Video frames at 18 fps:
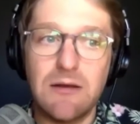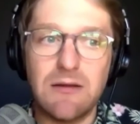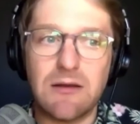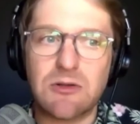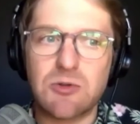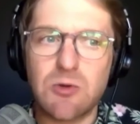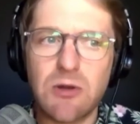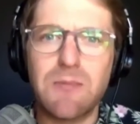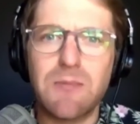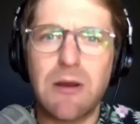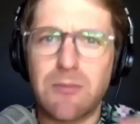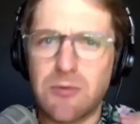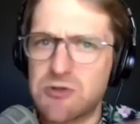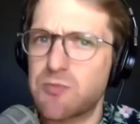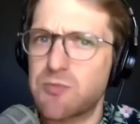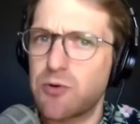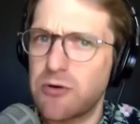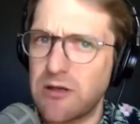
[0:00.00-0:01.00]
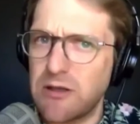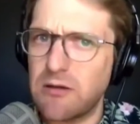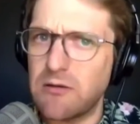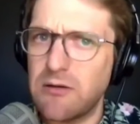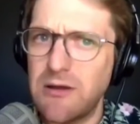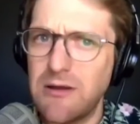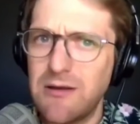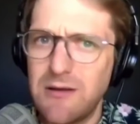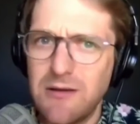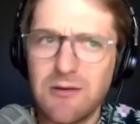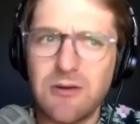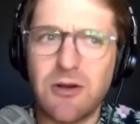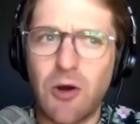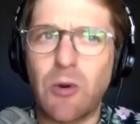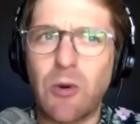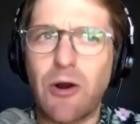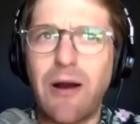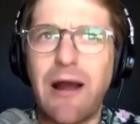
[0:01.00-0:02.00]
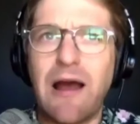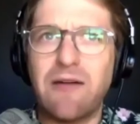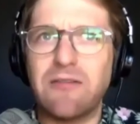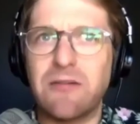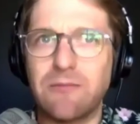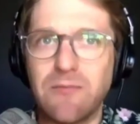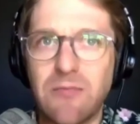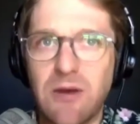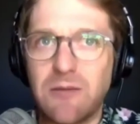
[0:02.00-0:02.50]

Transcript: Like toilet paper is pretty, we don't have